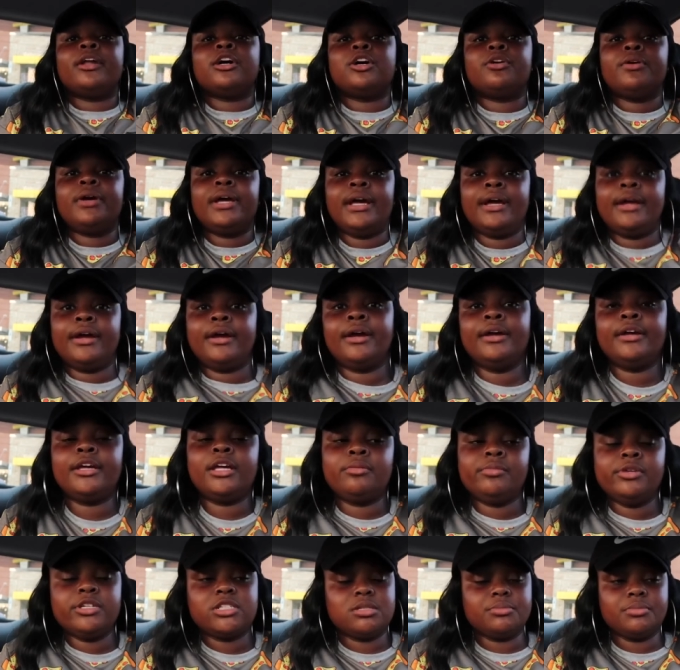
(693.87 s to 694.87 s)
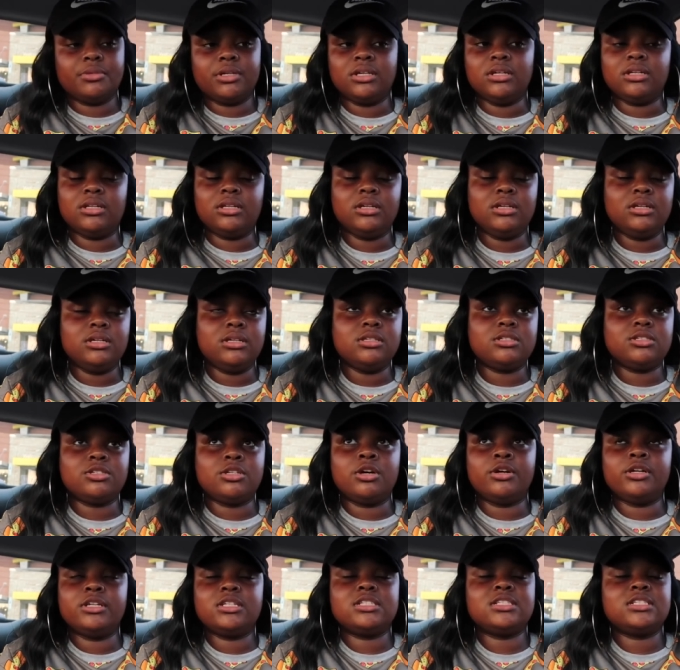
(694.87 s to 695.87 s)
to go in here and get me some cookies. You
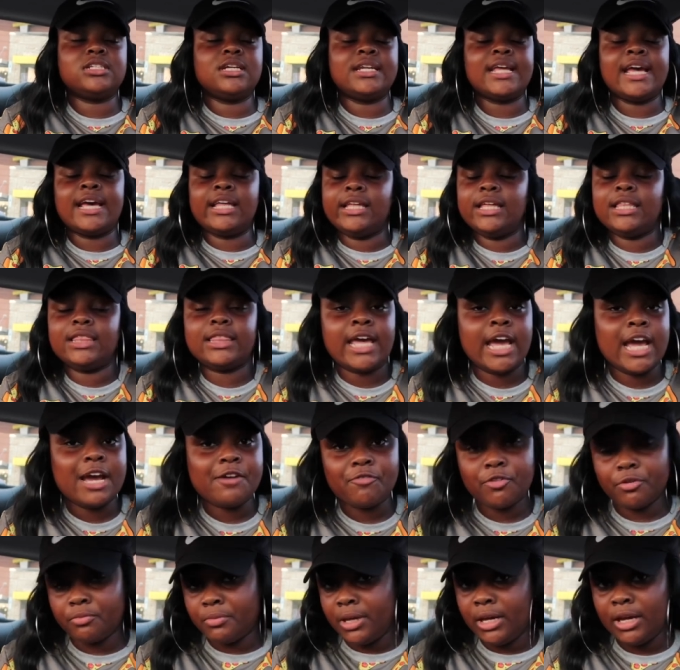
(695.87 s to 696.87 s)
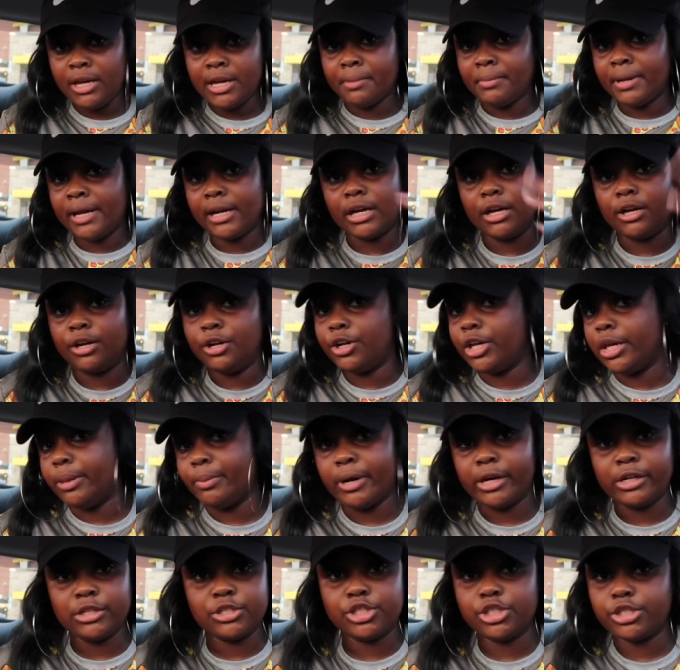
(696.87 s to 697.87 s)
know, this is a daily thing for me. I'm like a cookie
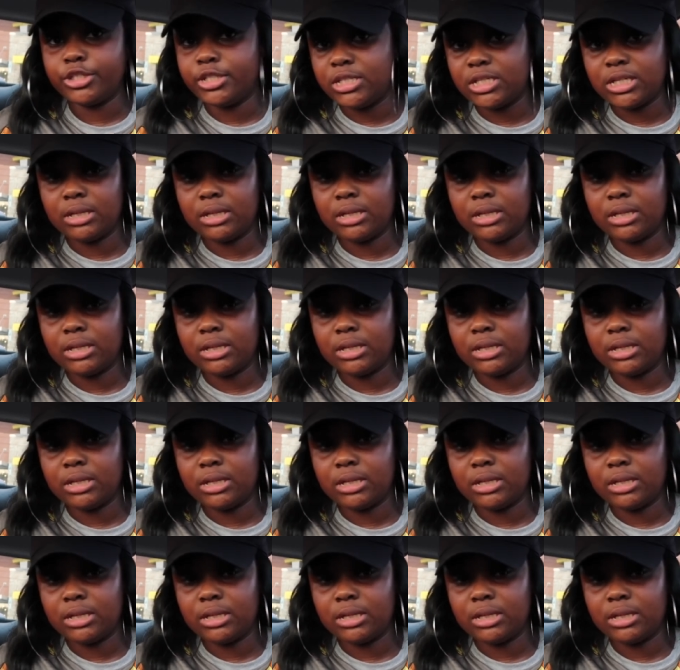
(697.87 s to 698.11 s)
monster or